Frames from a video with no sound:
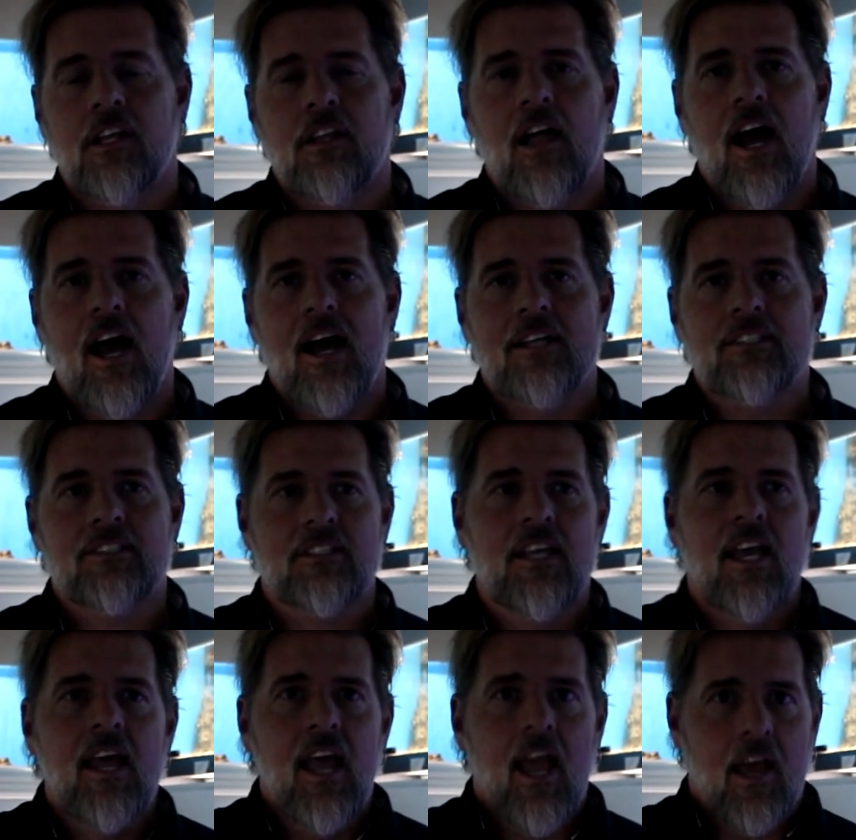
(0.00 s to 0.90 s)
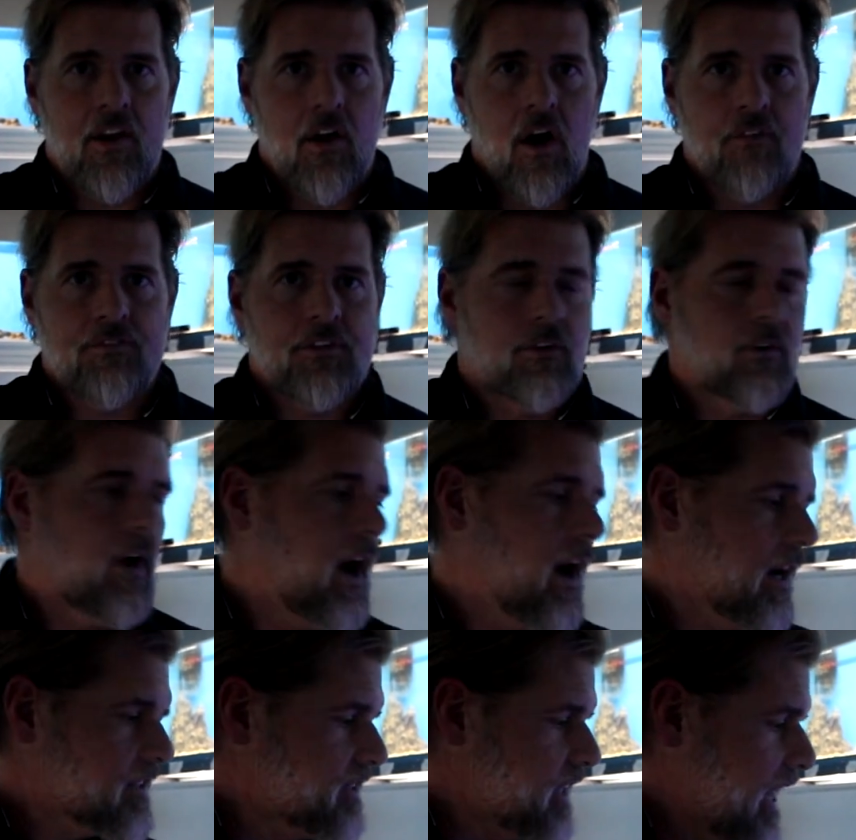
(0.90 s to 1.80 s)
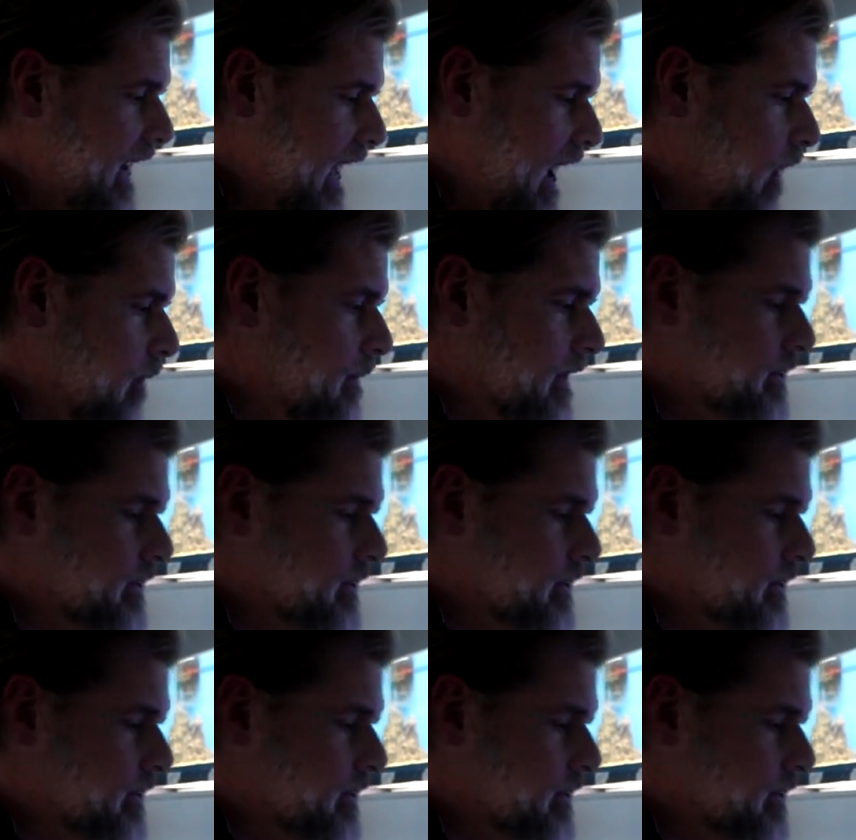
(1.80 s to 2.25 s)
glass and off the rocks and how